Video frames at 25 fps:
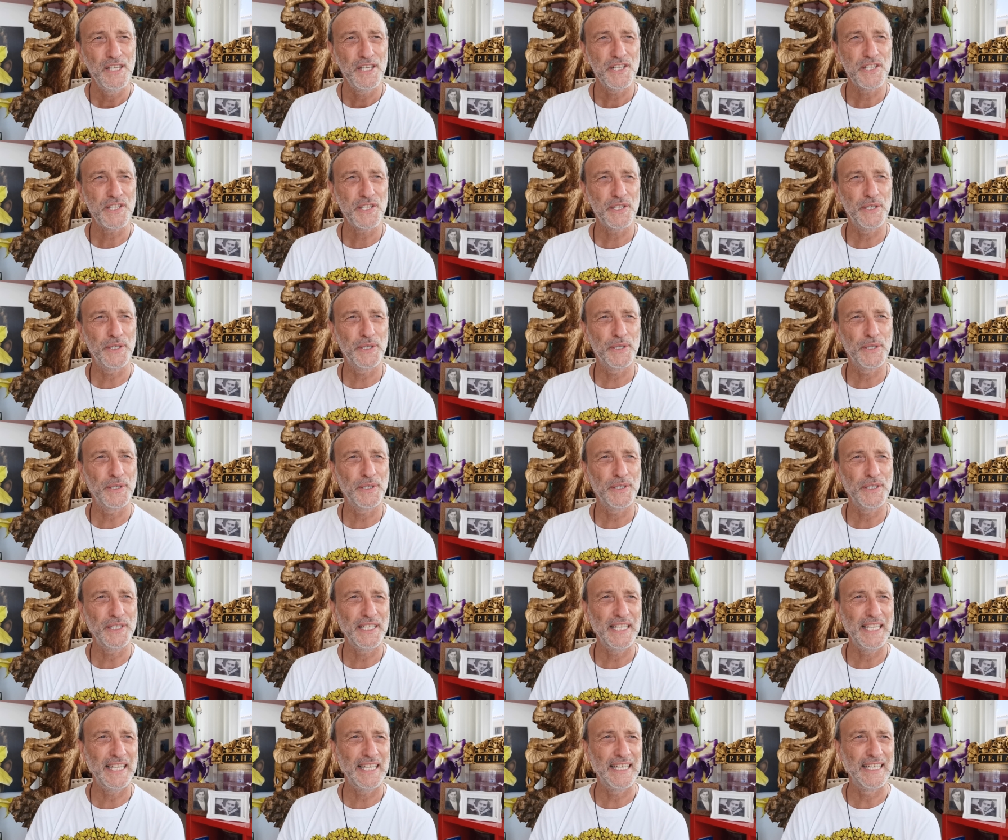
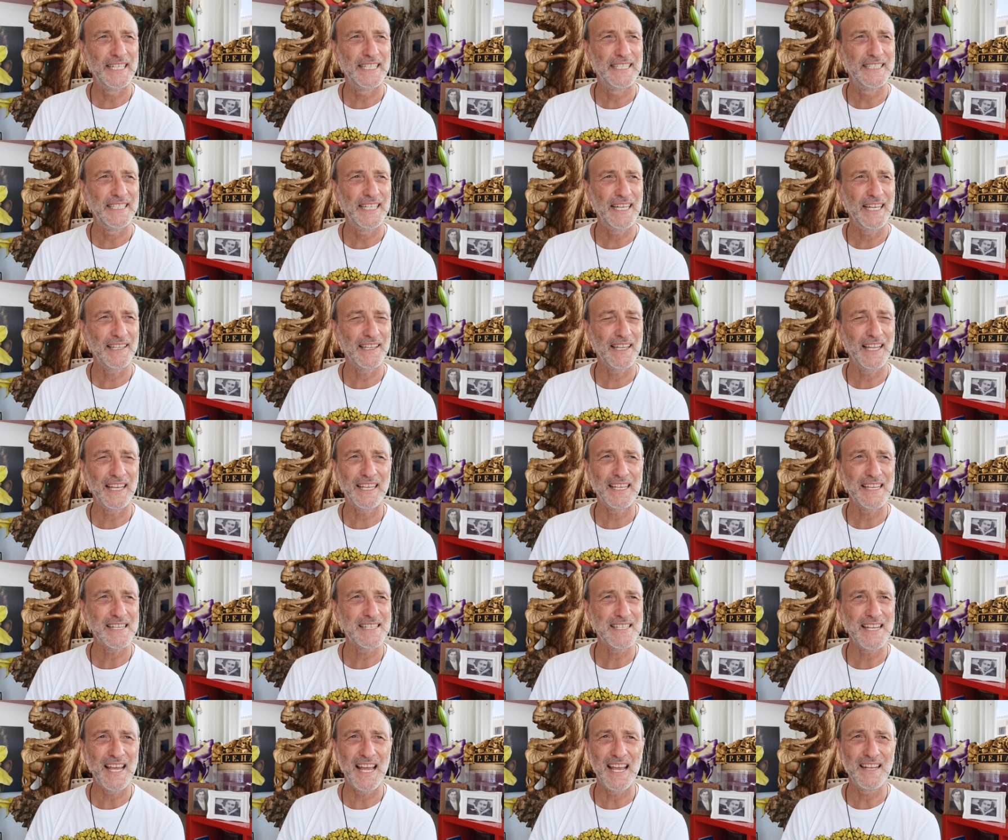So yeah, and like
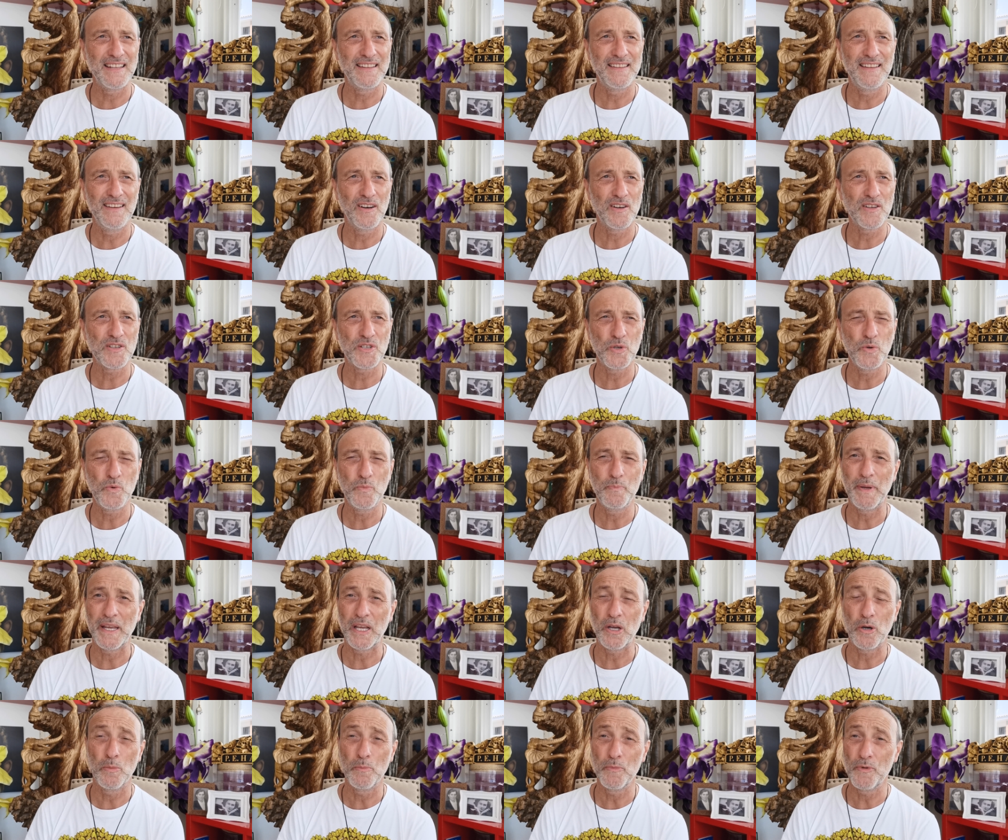I said, those who
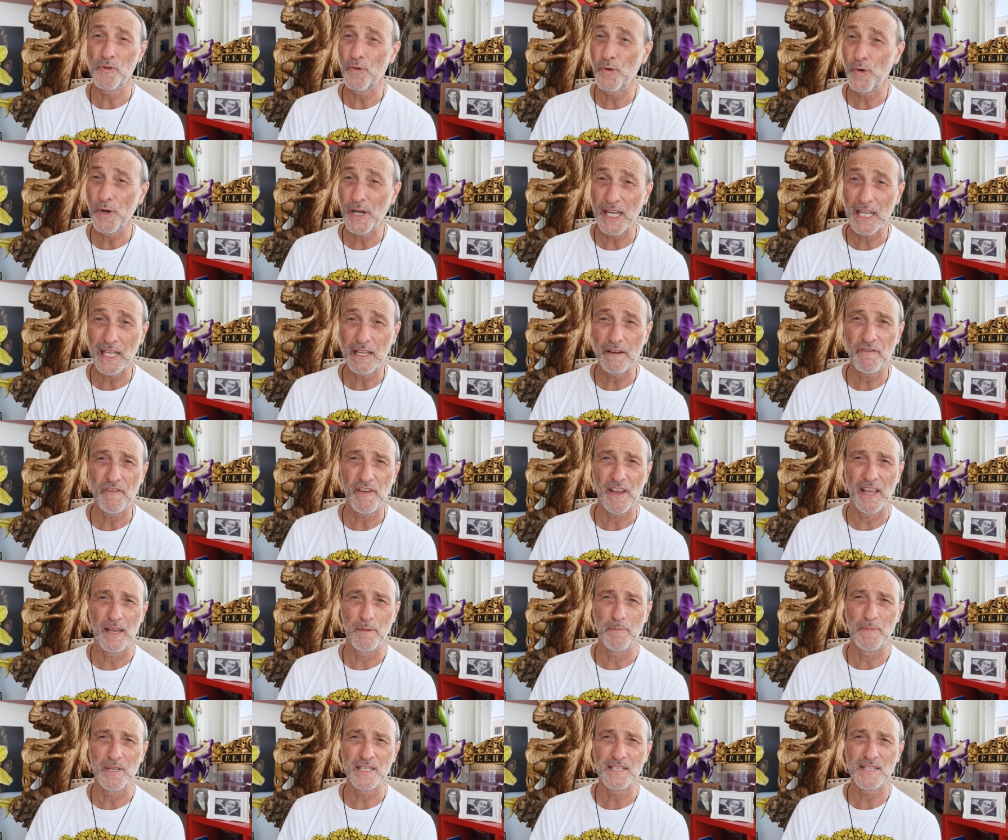become really
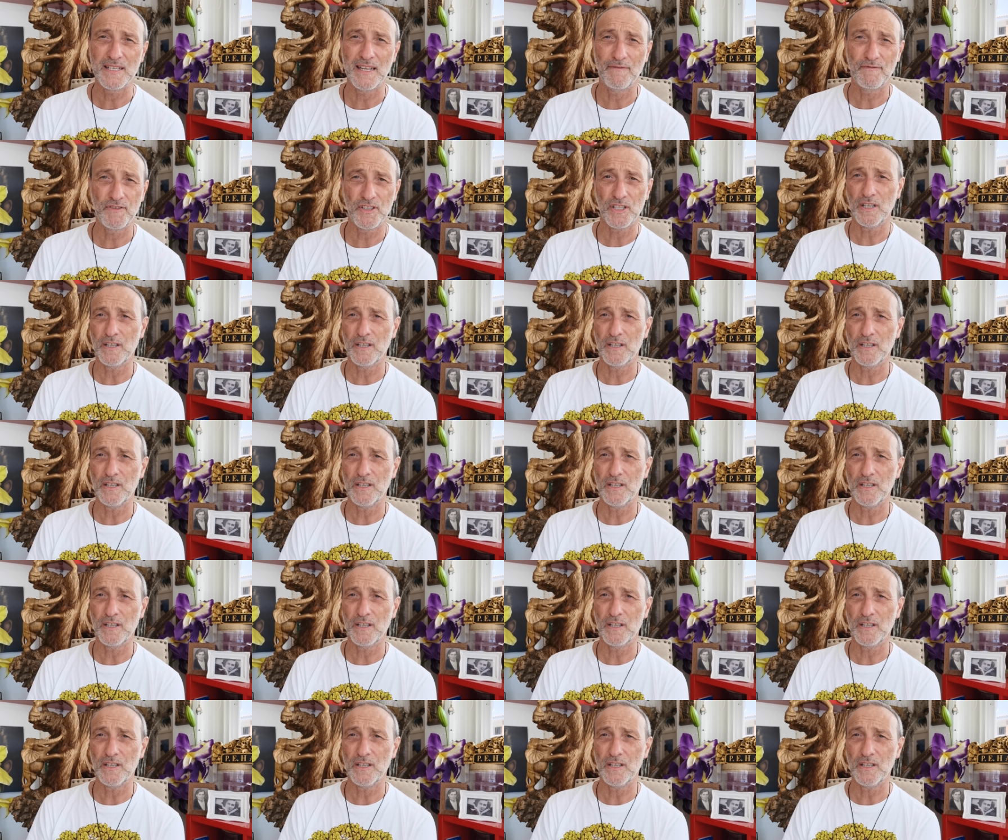famous, I've